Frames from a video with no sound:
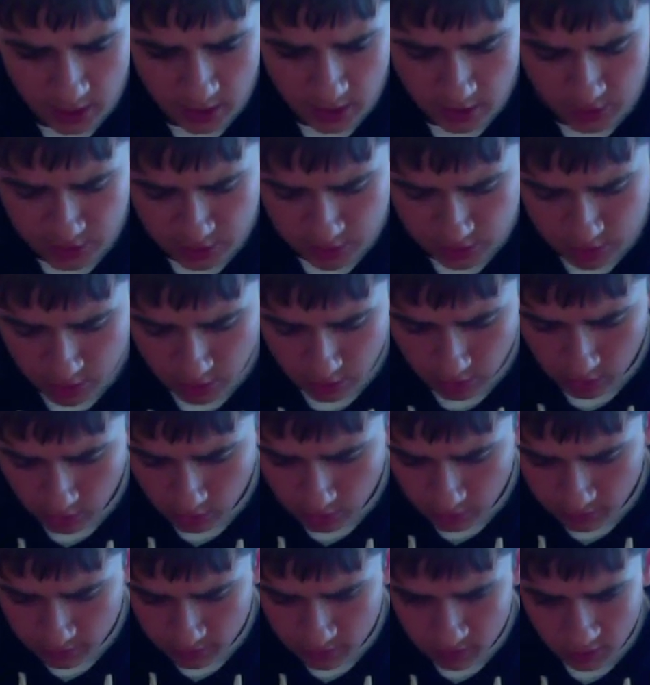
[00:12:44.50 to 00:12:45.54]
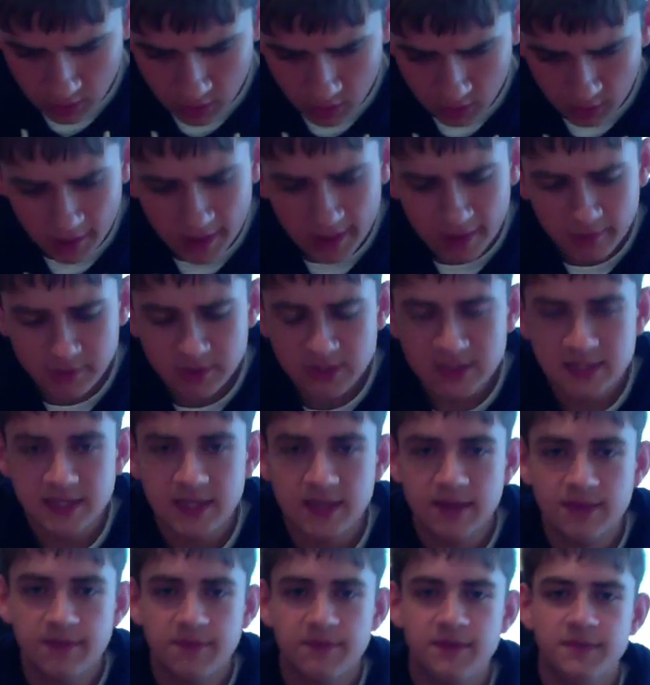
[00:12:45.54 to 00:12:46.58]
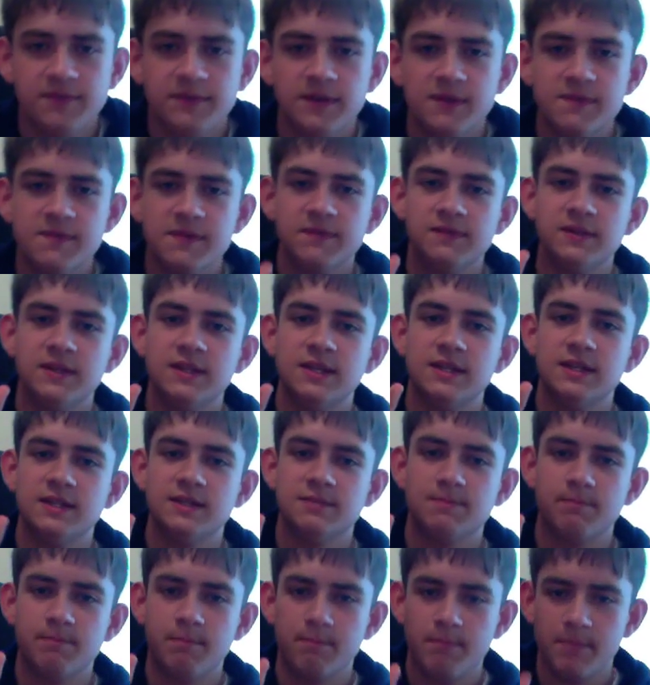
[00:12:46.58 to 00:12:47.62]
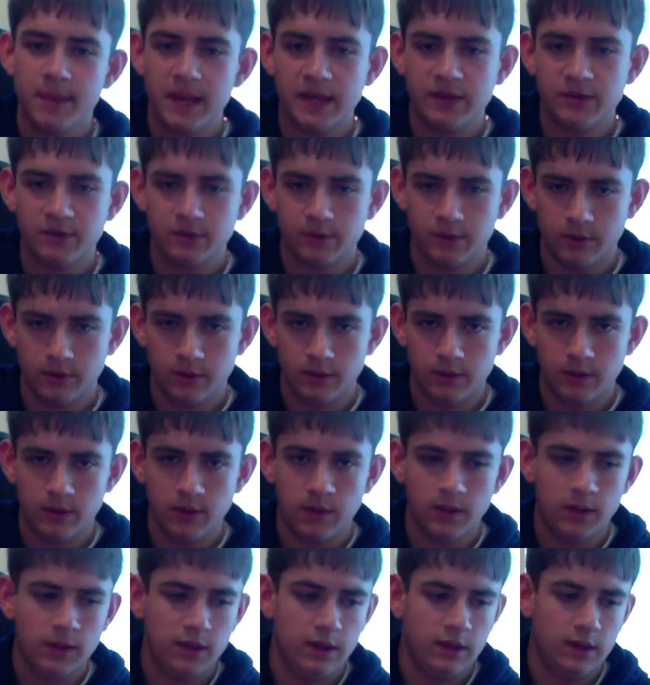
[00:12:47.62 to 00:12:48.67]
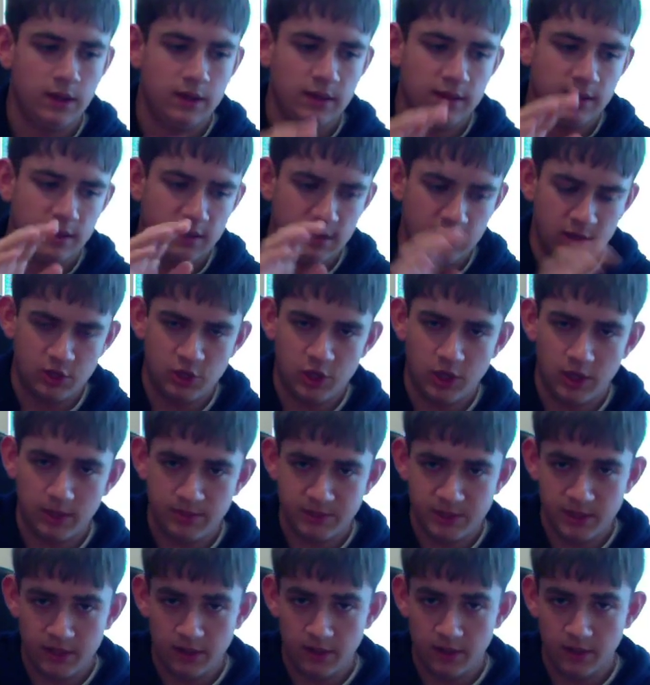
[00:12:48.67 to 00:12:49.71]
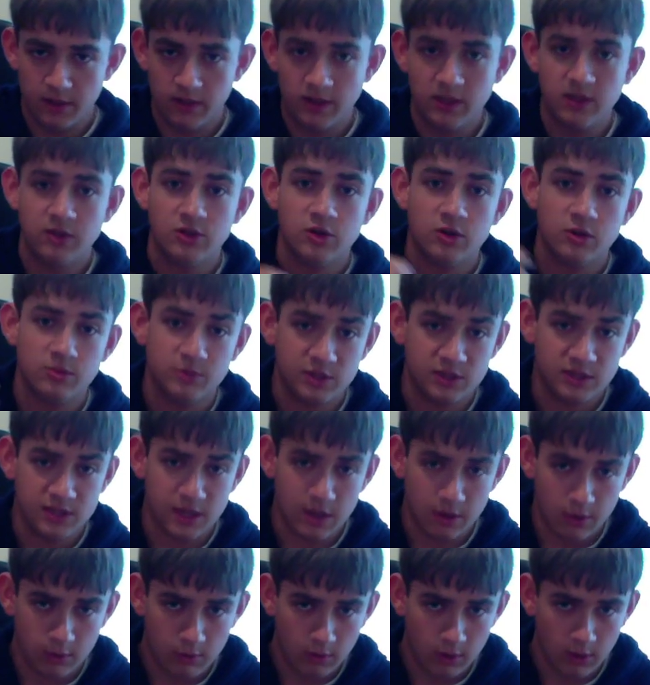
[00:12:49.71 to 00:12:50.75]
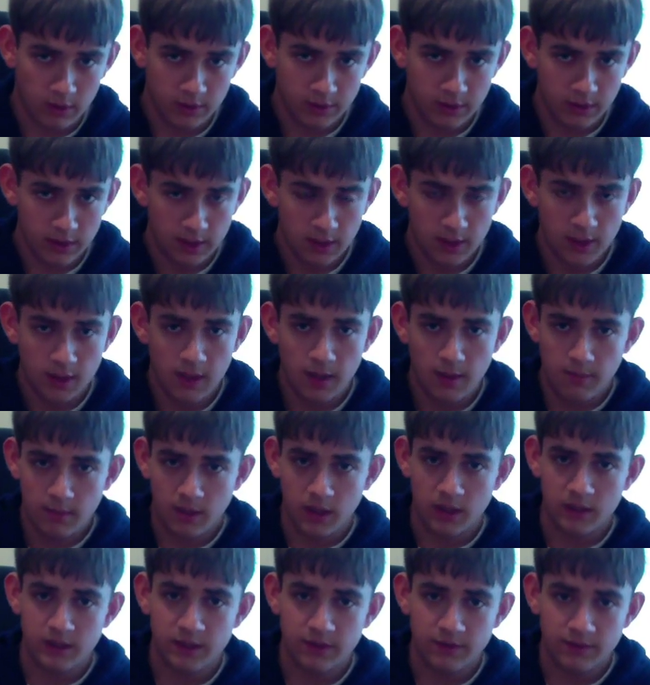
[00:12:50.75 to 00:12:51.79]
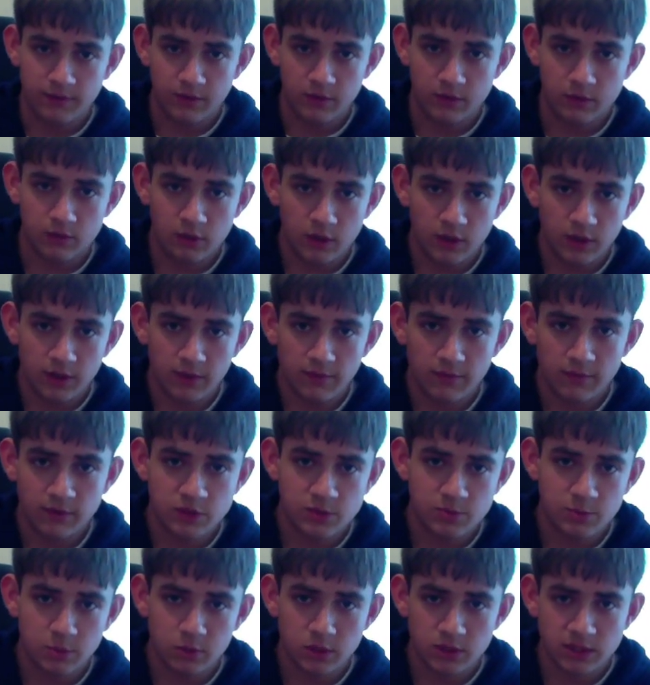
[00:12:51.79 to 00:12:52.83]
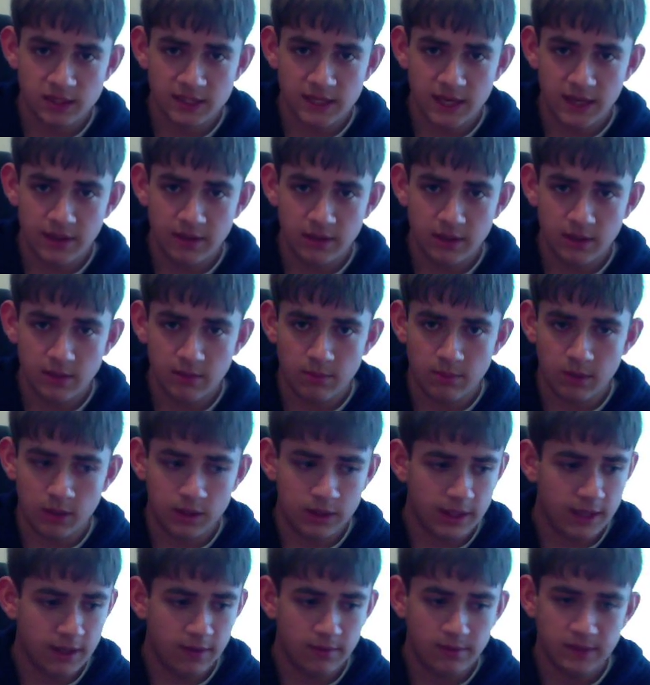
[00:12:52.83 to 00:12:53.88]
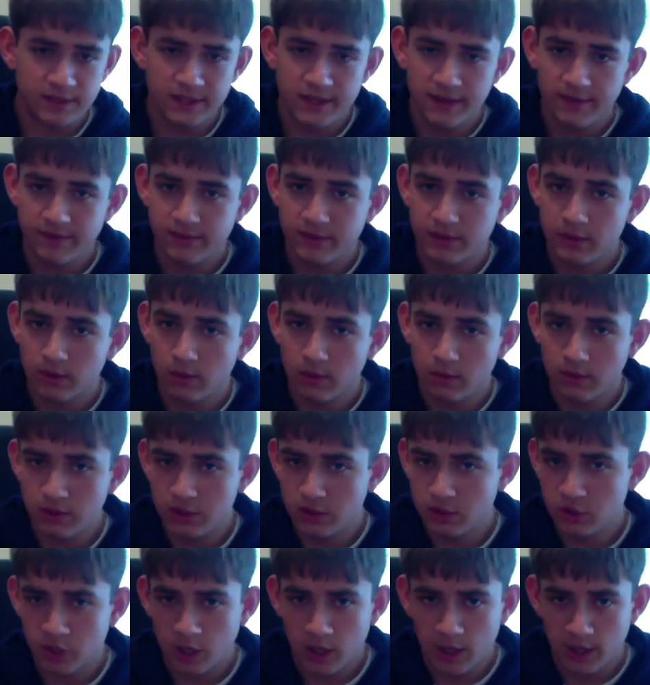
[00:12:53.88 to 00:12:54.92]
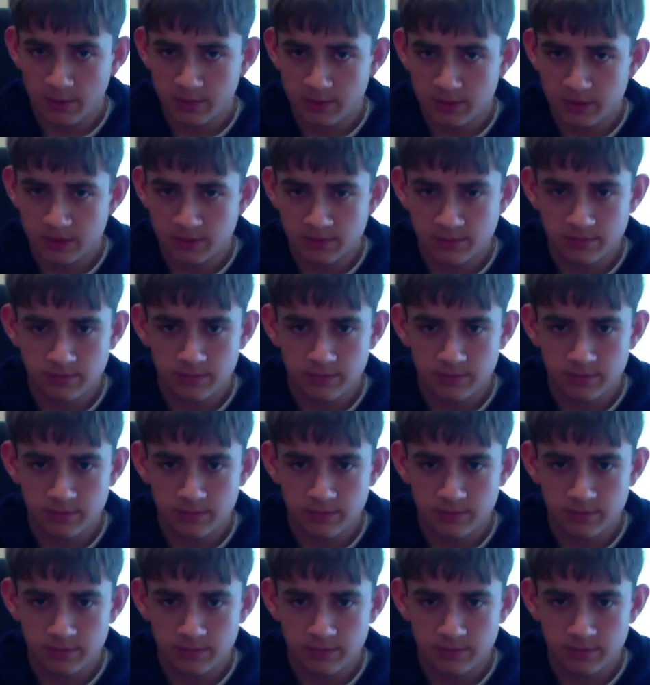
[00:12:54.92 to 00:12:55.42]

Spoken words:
So overall, I would say the 50/50 is better than the Chops in-ear in terms of sound quality. But if you're looking for a sports style earbud, I would definitely go with the Chops.